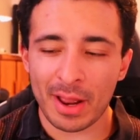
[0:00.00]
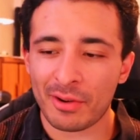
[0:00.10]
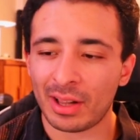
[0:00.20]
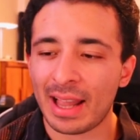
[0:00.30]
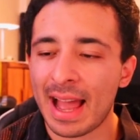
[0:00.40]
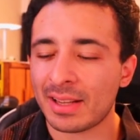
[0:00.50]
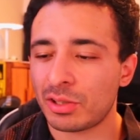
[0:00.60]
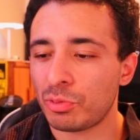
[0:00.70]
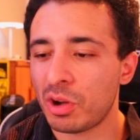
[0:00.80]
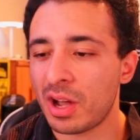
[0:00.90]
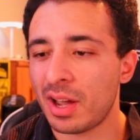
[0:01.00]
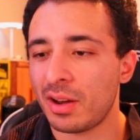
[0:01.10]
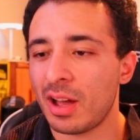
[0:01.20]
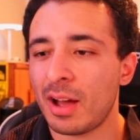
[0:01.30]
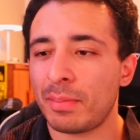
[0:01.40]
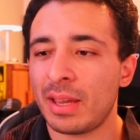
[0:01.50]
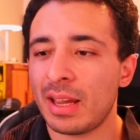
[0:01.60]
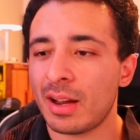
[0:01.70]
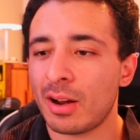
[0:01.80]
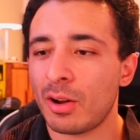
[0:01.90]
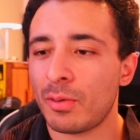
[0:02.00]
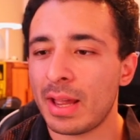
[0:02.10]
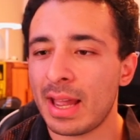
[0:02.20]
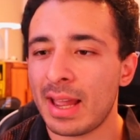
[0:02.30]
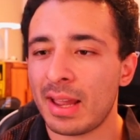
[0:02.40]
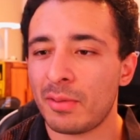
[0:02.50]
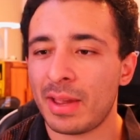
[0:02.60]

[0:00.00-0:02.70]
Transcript: We have our last one up here. Hooray!